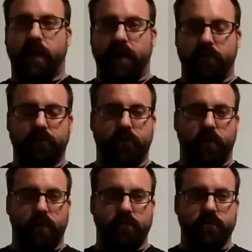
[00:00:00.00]
Game of
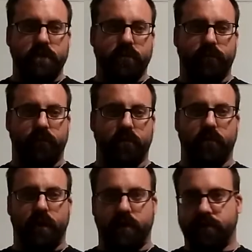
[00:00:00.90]
Thrones
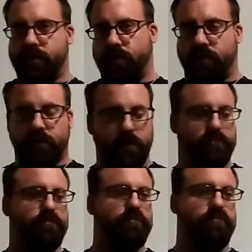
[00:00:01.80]
for House Stark
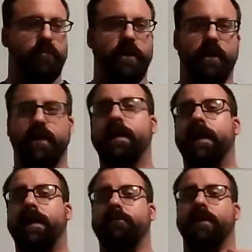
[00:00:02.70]
and whatnot.
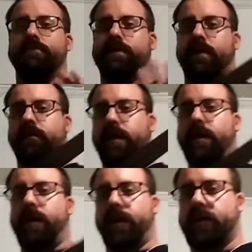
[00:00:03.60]
Anyway, so
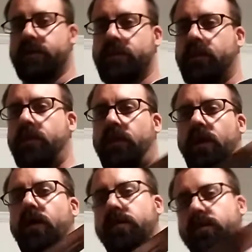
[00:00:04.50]
he has
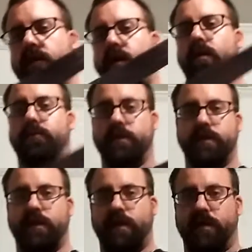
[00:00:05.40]
Longclaw,
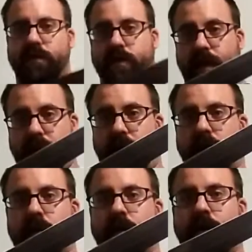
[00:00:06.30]
which is
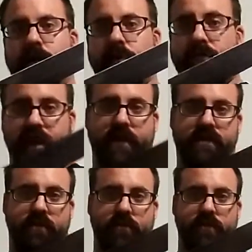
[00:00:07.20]
a
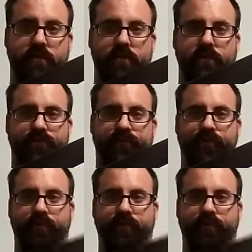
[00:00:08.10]
bastard sword.